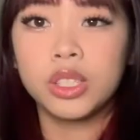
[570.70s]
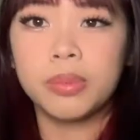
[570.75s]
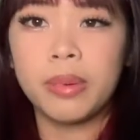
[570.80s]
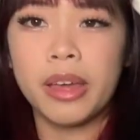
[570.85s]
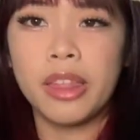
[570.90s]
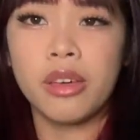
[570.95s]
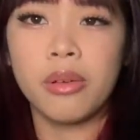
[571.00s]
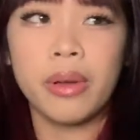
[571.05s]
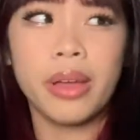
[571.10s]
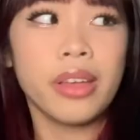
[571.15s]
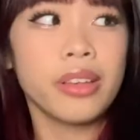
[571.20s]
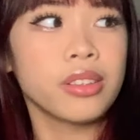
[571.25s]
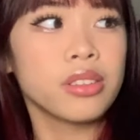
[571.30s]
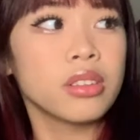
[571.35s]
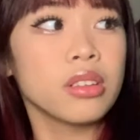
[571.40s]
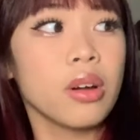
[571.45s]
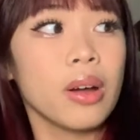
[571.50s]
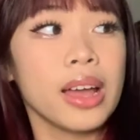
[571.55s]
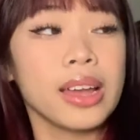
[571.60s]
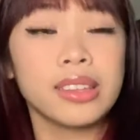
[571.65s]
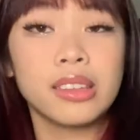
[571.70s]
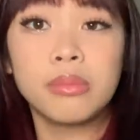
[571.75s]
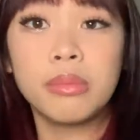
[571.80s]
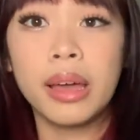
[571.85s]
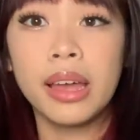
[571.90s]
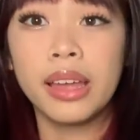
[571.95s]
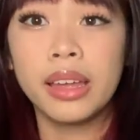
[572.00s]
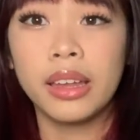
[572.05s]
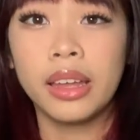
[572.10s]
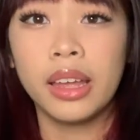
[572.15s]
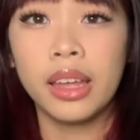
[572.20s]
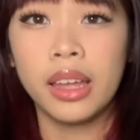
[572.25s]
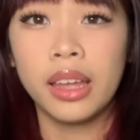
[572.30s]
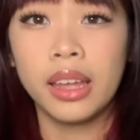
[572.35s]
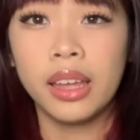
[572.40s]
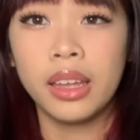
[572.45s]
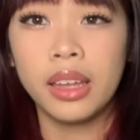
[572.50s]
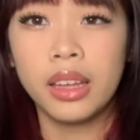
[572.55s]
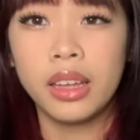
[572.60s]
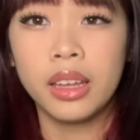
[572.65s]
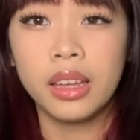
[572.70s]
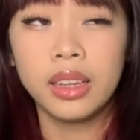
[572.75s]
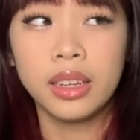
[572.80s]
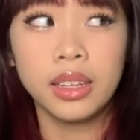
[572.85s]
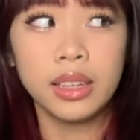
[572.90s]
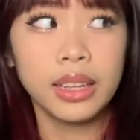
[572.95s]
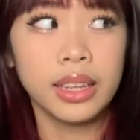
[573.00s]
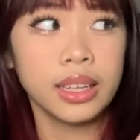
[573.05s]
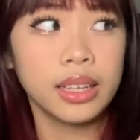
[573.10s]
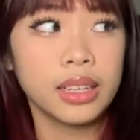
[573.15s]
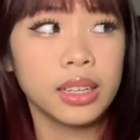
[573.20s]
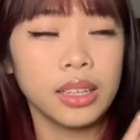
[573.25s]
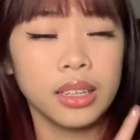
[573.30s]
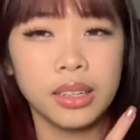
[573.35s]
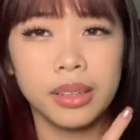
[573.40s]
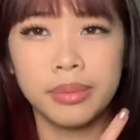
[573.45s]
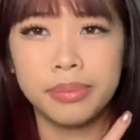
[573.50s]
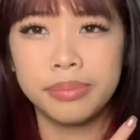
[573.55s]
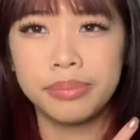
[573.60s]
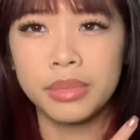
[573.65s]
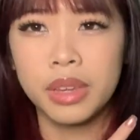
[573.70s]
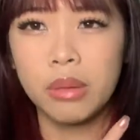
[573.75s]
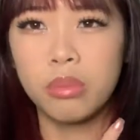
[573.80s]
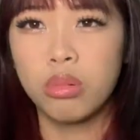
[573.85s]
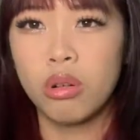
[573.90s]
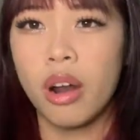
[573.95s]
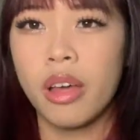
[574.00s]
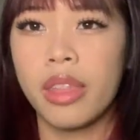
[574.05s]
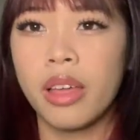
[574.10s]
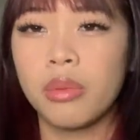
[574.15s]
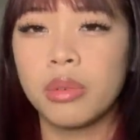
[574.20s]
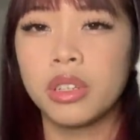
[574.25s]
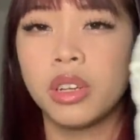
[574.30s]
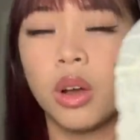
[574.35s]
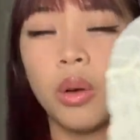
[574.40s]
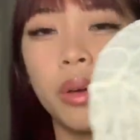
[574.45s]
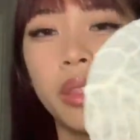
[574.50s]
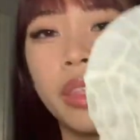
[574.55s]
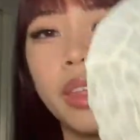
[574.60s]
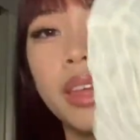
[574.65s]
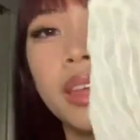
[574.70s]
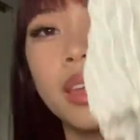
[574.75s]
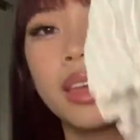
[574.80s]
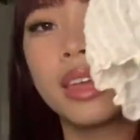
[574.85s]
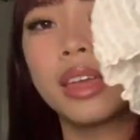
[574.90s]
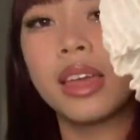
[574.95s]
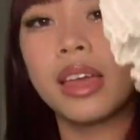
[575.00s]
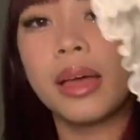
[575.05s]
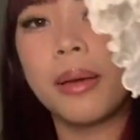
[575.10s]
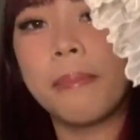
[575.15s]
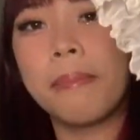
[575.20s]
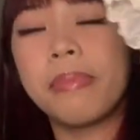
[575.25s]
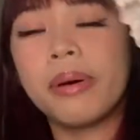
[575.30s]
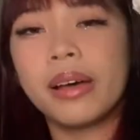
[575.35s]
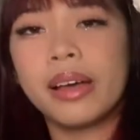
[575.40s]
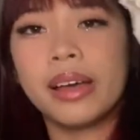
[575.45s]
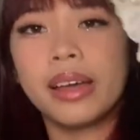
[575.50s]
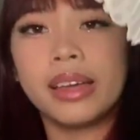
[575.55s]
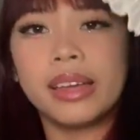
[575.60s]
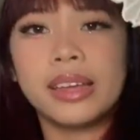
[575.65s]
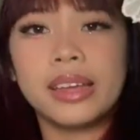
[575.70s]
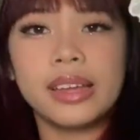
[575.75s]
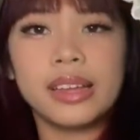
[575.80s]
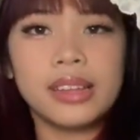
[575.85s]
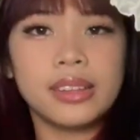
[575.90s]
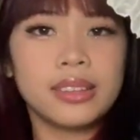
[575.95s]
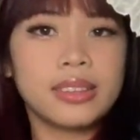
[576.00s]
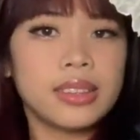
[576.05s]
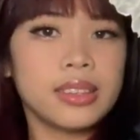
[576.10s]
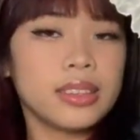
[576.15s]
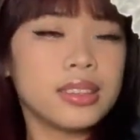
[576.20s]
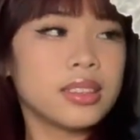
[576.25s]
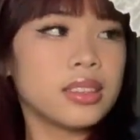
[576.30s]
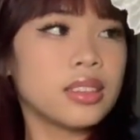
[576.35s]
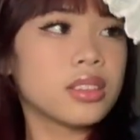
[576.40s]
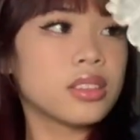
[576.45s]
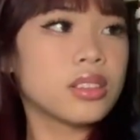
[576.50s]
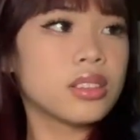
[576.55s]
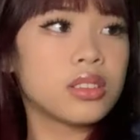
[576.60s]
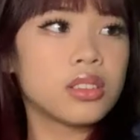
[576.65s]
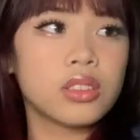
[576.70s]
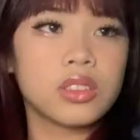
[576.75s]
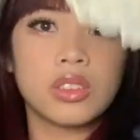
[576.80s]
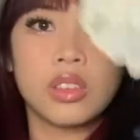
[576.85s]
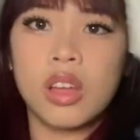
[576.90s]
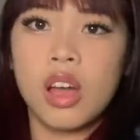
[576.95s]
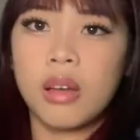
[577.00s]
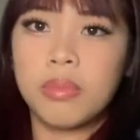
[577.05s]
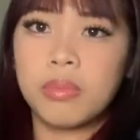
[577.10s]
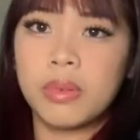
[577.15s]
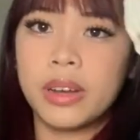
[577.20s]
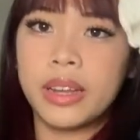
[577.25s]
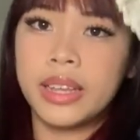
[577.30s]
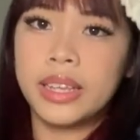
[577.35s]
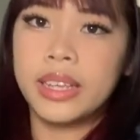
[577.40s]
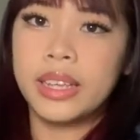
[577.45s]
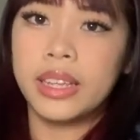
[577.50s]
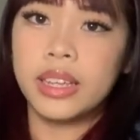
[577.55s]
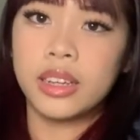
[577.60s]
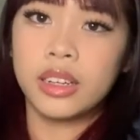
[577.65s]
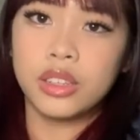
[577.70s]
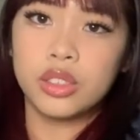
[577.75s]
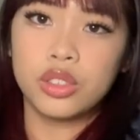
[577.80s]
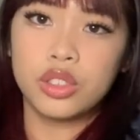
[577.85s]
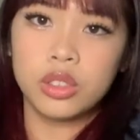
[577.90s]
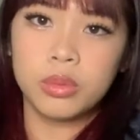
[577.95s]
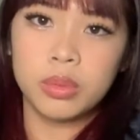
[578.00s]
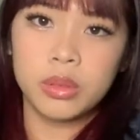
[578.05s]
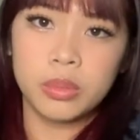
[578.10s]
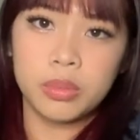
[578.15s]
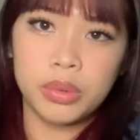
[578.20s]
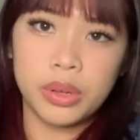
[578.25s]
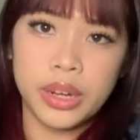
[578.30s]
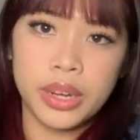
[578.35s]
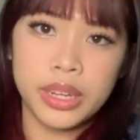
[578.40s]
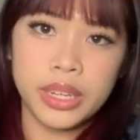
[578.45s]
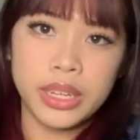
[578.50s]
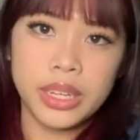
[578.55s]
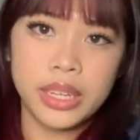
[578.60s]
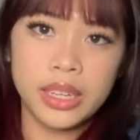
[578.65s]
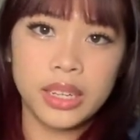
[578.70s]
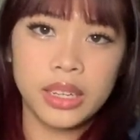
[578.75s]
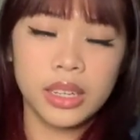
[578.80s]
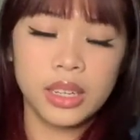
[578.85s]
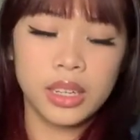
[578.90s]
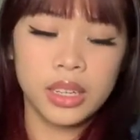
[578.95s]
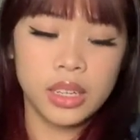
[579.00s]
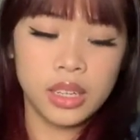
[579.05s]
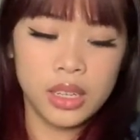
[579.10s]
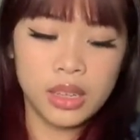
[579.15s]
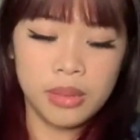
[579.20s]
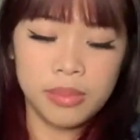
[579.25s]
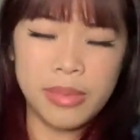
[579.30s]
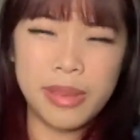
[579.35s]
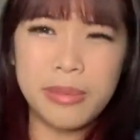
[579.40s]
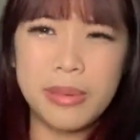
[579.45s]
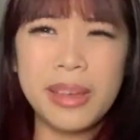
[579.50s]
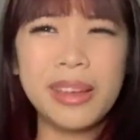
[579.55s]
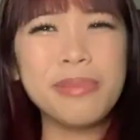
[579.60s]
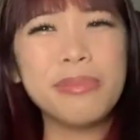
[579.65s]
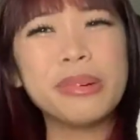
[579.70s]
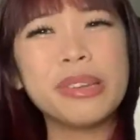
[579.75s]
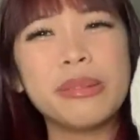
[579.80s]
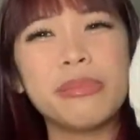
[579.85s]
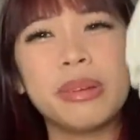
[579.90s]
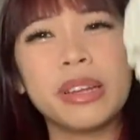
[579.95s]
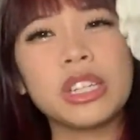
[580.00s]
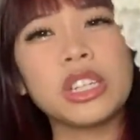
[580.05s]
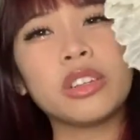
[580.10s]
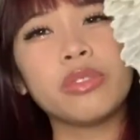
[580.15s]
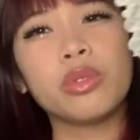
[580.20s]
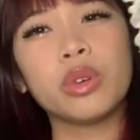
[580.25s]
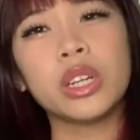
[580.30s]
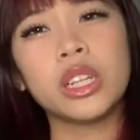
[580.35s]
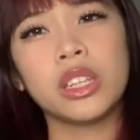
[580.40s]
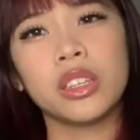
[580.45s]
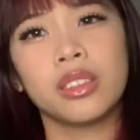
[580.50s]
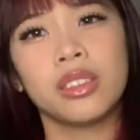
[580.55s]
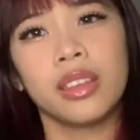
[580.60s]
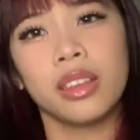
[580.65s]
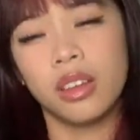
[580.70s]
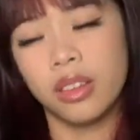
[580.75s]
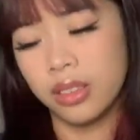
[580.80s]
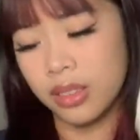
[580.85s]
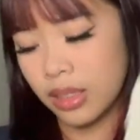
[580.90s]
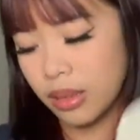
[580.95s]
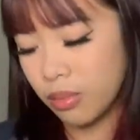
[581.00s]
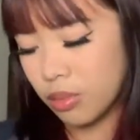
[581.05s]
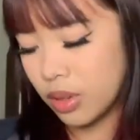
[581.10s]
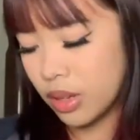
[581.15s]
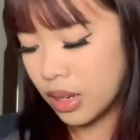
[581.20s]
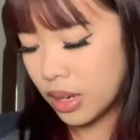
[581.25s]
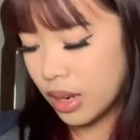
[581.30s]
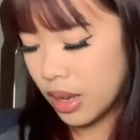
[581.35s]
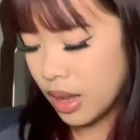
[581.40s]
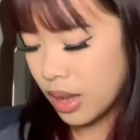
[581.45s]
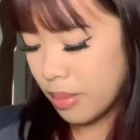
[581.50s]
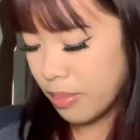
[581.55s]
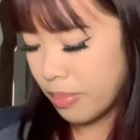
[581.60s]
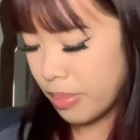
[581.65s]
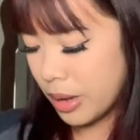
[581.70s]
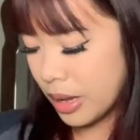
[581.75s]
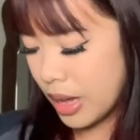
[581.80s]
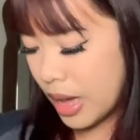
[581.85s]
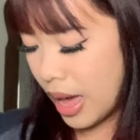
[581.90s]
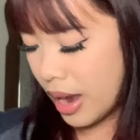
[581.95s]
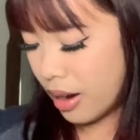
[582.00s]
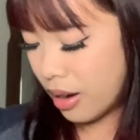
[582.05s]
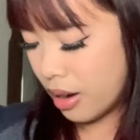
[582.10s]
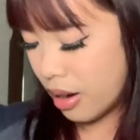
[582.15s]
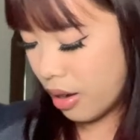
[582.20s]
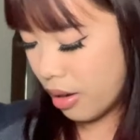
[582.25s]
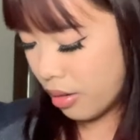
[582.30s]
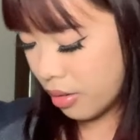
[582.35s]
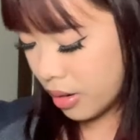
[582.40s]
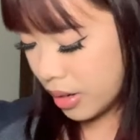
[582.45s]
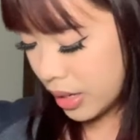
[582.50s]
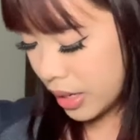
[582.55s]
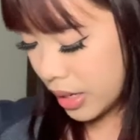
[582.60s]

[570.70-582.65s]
by the way, so I had to buy a bra that would go with it. But it's this top right here, super pretty. Maybe I'll put a picture of what it looks like on someone, but I don't know,